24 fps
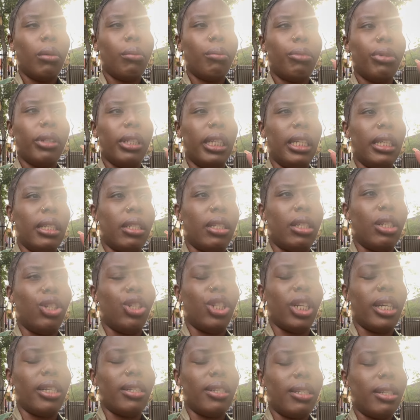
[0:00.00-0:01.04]
Please
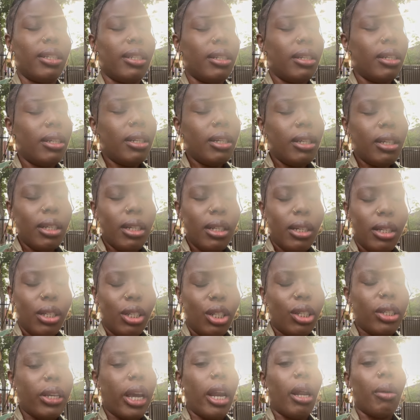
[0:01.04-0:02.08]
just
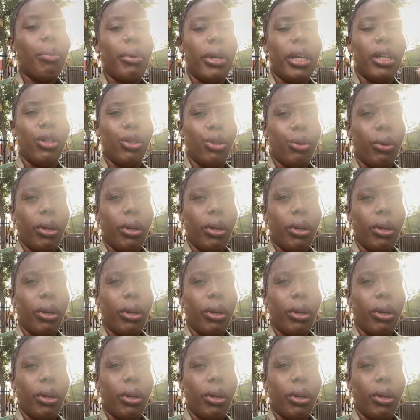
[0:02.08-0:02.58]
get up and do